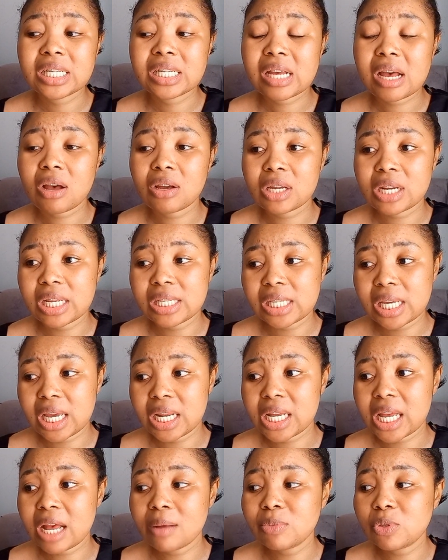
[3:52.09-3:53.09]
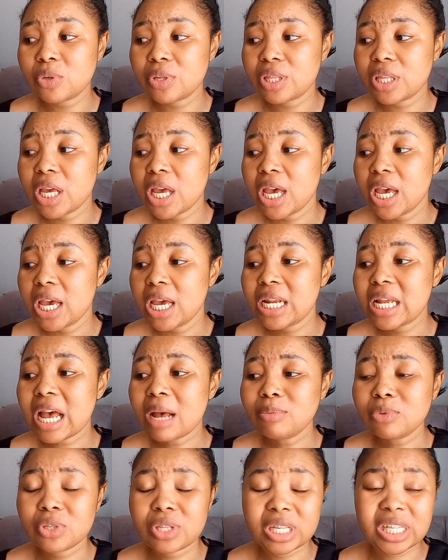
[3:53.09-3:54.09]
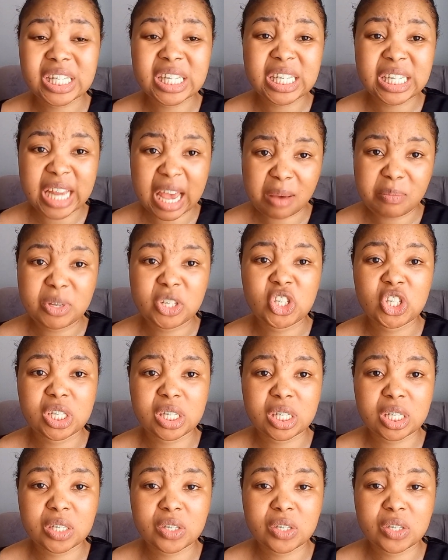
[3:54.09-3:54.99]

how can I say, it comes with its damages,